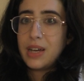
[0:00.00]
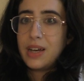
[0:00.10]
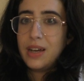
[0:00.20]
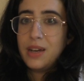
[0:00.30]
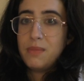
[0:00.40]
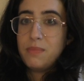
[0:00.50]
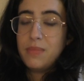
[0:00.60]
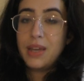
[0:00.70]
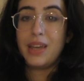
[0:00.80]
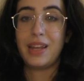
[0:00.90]
and
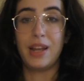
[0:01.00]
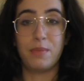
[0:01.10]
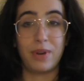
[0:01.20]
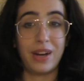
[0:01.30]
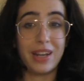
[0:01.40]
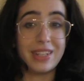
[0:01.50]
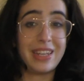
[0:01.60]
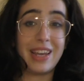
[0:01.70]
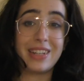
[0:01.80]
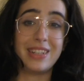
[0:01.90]
I'm wearing a
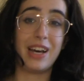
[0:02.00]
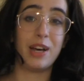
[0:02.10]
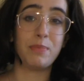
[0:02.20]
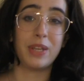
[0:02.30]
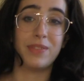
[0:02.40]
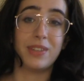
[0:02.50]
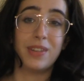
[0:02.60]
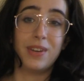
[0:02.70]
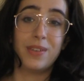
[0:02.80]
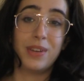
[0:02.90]
tank top even
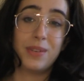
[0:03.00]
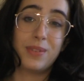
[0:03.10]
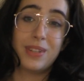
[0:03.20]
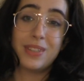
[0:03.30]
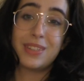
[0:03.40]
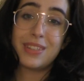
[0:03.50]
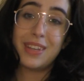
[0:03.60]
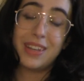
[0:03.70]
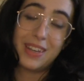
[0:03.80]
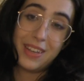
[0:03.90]
though it was
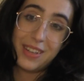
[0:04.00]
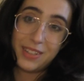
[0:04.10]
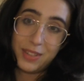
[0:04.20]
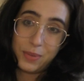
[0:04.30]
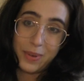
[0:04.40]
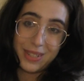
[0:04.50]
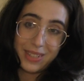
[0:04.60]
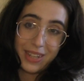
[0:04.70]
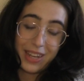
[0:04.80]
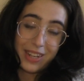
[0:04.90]

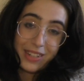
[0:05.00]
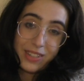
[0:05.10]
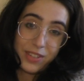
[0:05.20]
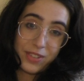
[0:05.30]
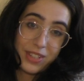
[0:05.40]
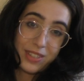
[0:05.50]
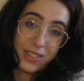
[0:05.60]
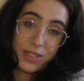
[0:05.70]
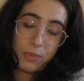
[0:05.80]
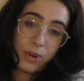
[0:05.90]
28 degrees
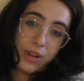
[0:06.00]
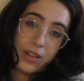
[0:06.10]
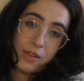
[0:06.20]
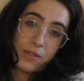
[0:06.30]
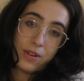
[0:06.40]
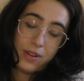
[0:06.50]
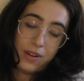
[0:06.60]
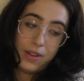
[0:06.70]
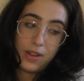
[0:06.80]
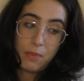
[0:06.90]
this morning, or
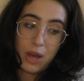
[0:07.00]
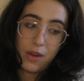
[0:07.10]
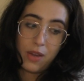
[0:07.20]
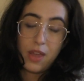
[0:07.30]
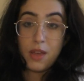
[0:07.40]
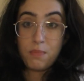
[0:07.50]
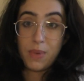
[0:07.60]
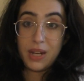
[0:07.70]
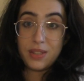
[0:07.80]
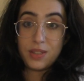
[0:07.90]
about
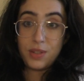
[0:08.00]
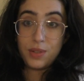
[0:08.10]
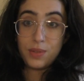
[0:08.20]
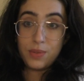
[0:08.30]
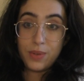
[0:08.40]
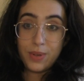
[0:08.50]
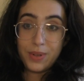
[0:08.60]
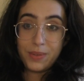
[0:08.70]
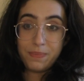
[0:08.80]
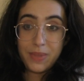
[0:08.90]
-2 for
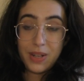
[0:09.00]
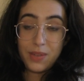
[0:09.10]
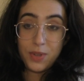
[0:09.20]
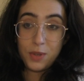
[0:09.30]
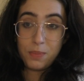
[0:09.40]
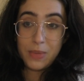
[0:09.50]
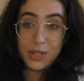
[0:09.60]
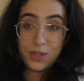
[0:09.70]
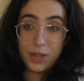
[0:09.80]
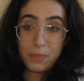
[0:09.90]
any of you
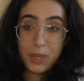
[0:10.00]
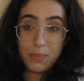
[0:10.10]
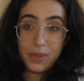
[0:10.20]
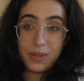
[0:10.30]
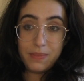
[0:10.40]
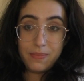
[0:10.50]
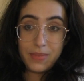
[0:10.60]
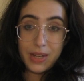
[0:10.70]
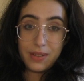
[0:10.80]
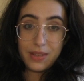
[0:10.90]
metric people
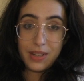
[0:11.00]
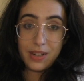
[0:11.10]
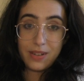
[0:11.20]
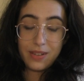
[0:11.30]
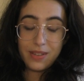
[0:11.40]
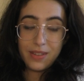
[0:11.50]
out there.